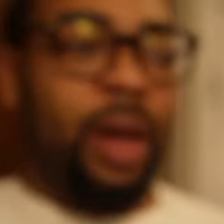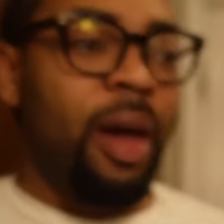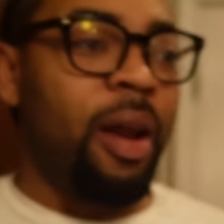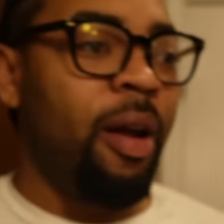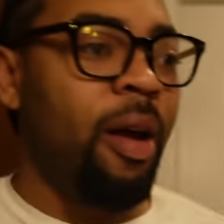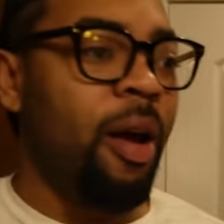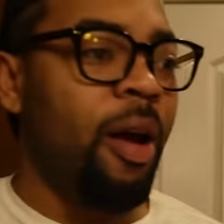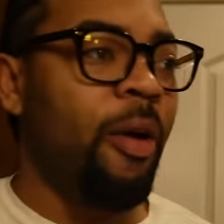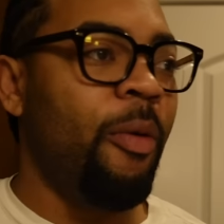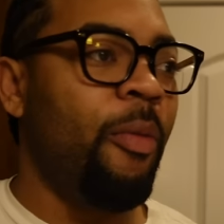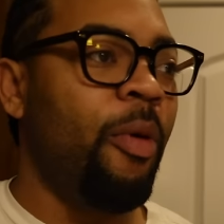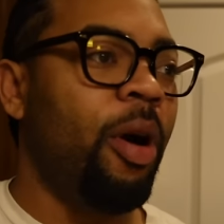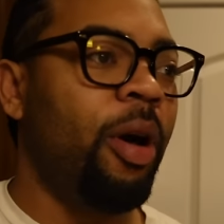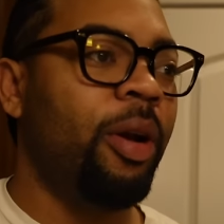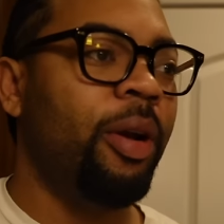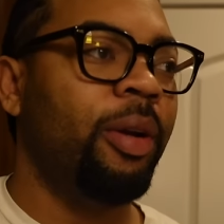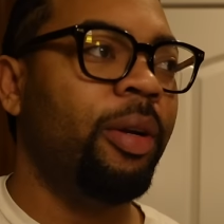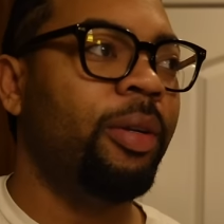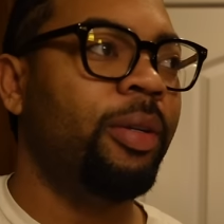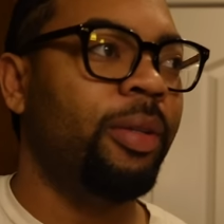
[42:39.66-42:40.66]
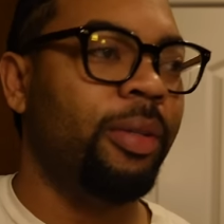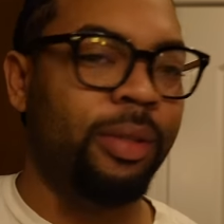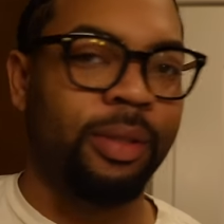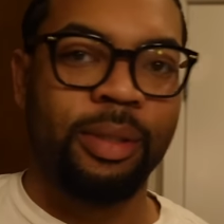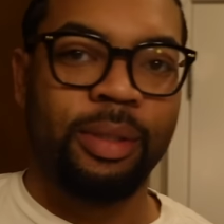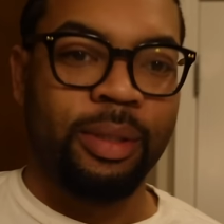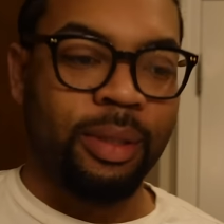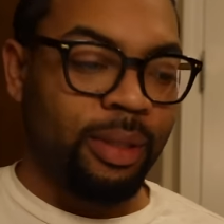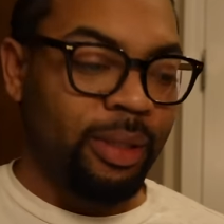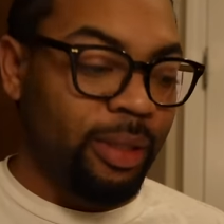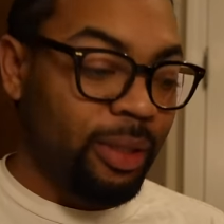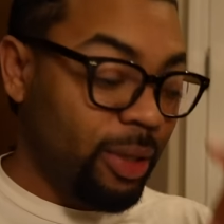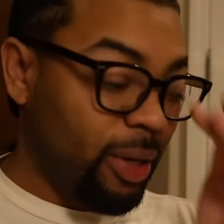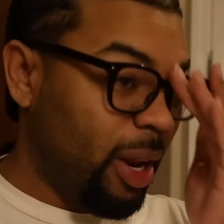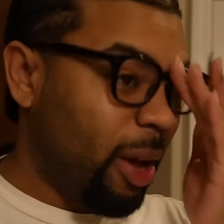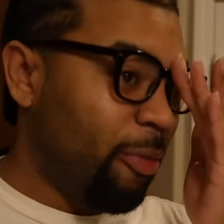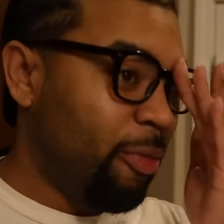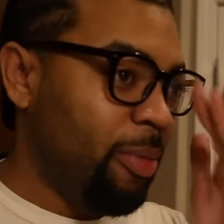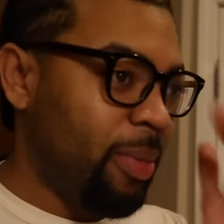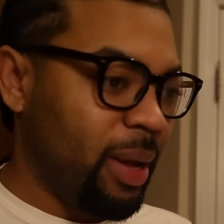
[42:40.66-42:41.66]
got our hot water. So
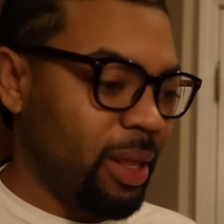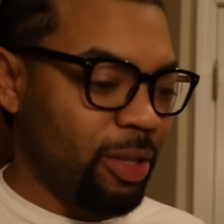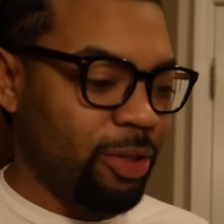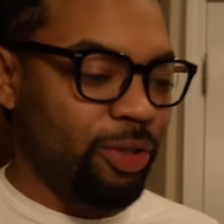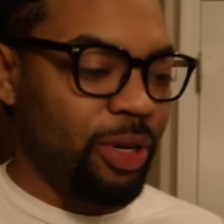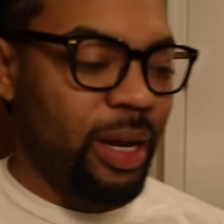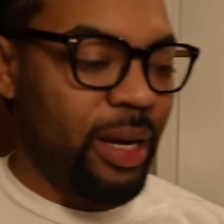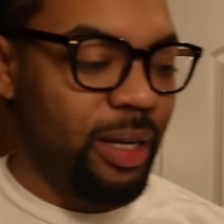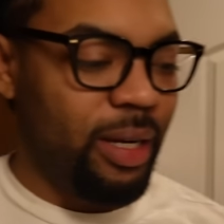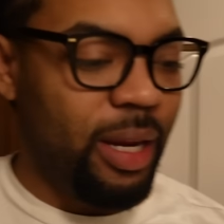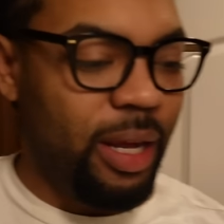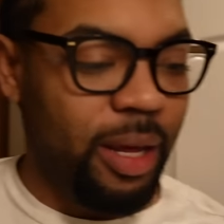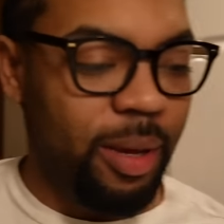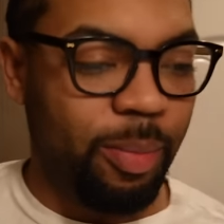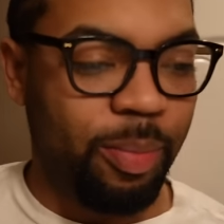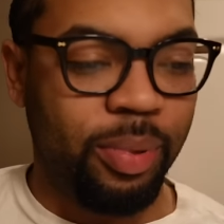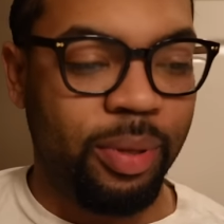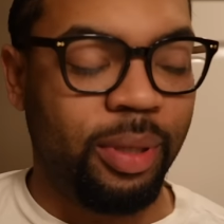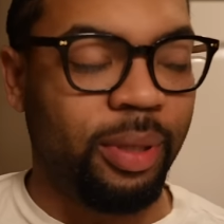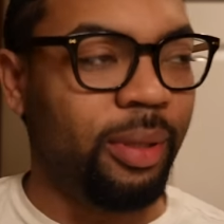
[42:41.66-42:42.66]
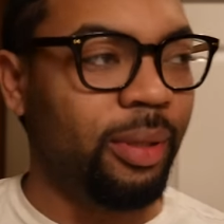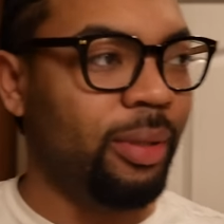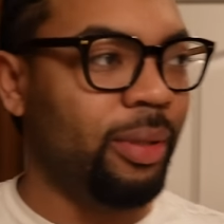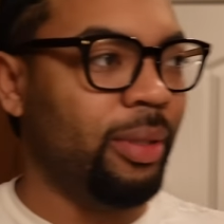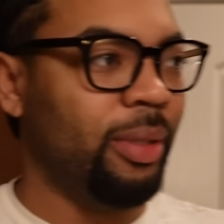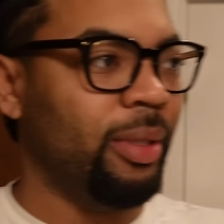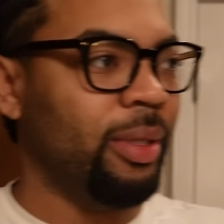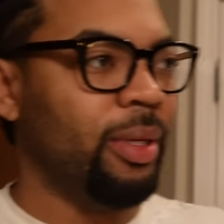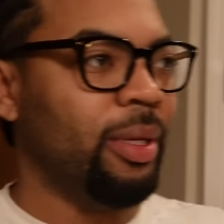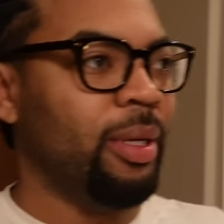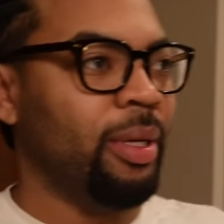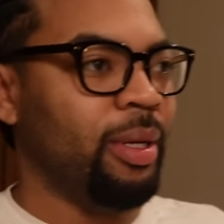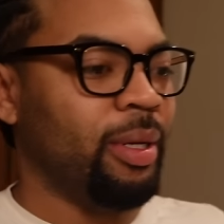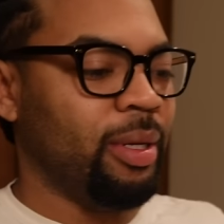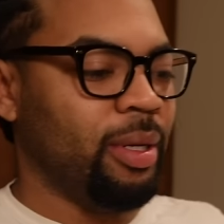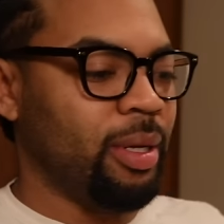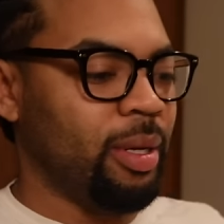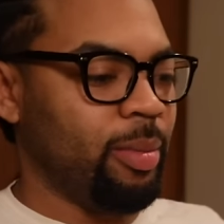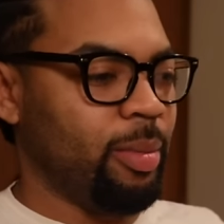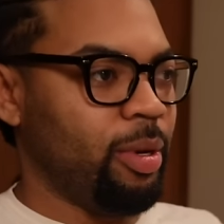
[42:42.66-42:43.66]
now we about to try to dip.
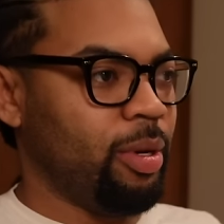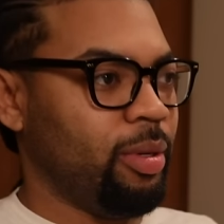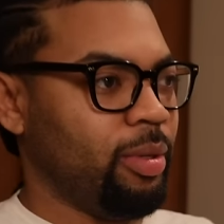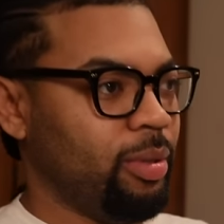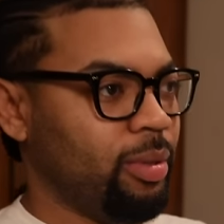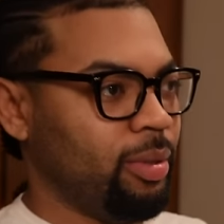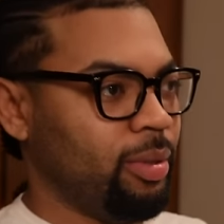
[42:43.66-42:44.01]
Come on.